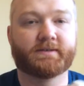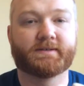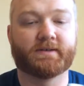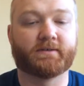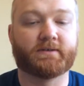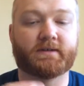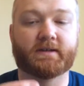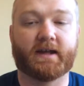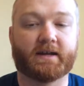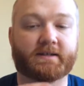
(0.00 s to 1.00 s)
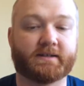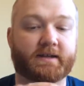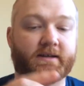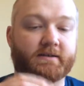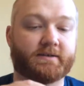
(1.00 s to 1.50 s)
so you can actually
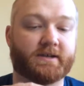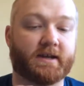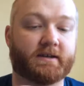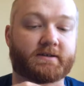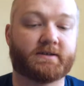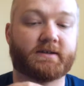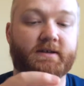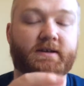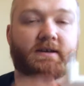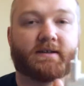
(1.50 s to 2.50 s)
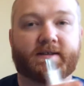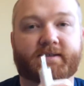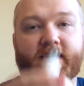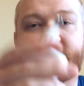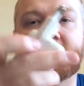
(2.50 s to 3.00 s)
interchange the
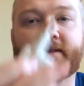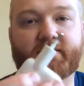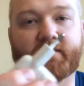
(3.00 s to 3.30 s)
sockets.